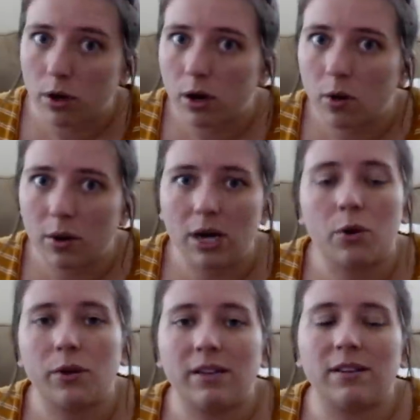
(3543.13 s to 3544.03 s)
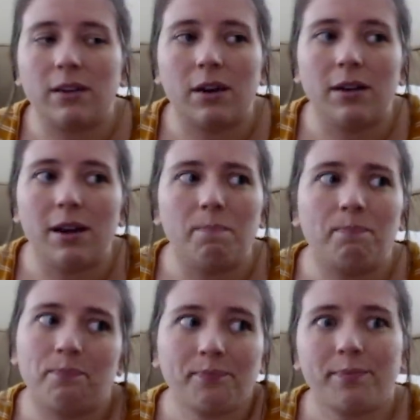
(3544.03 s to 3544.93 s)
know, and I don't necessarily
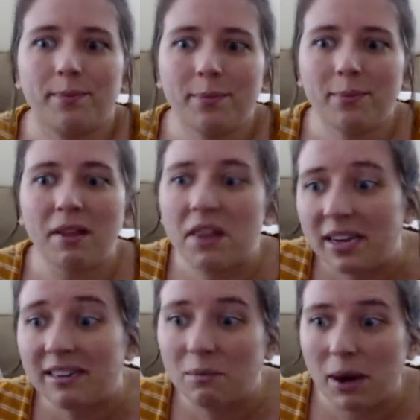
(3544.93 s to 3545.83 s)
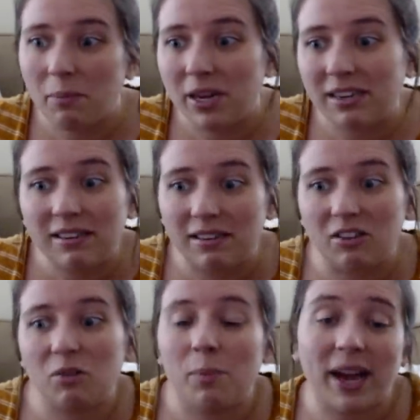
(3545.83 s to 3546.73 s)
think it's my place to
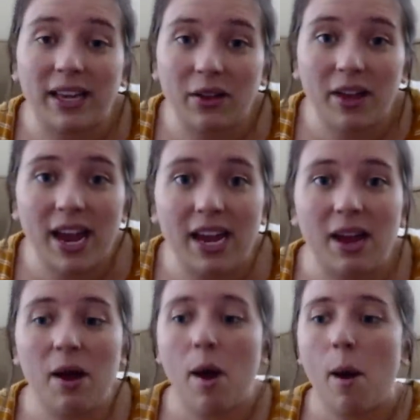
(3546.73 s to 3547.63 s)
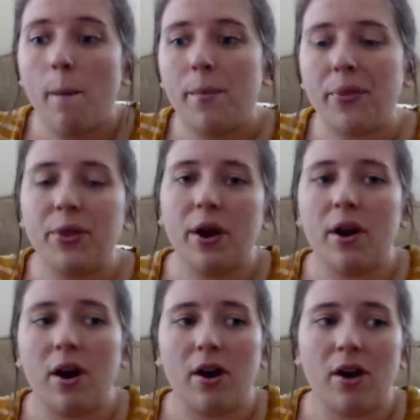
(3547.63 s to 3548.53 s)
speculate, but there
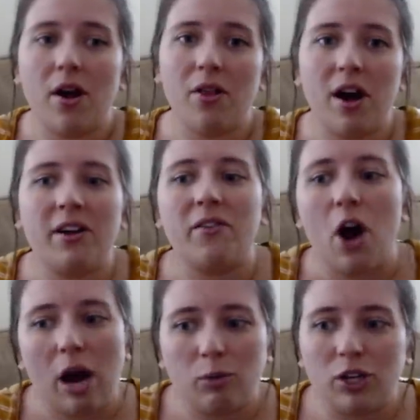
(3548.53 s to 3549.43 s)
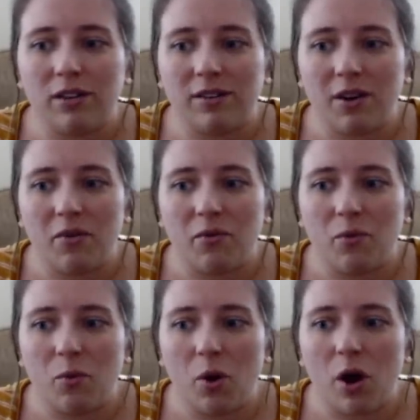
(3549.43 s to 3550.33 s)
are a lot of options of,
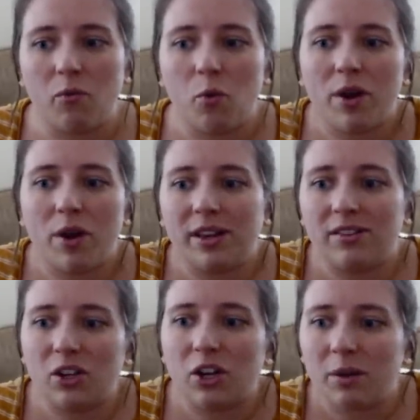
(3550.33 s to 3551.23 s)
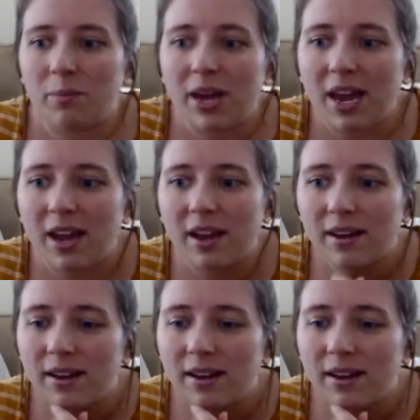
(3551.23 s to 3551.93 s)
of what this could be.